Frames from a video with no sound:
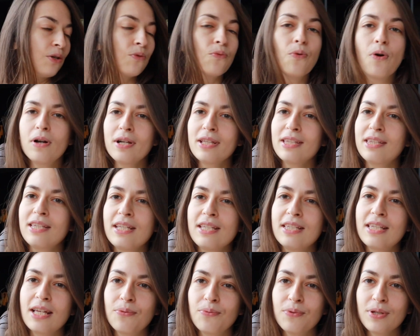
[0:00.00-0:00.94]

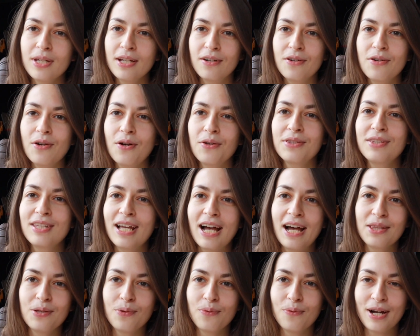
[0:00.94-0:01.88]
qualities that we are not
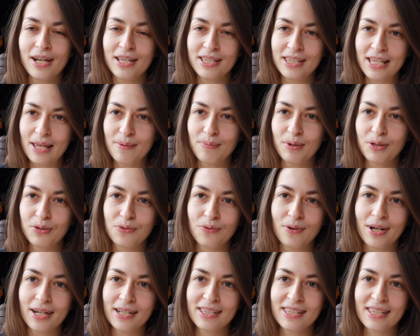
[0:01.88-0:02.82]
otherwise able
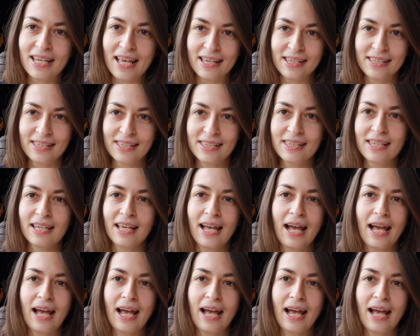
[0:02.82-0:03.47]
to access.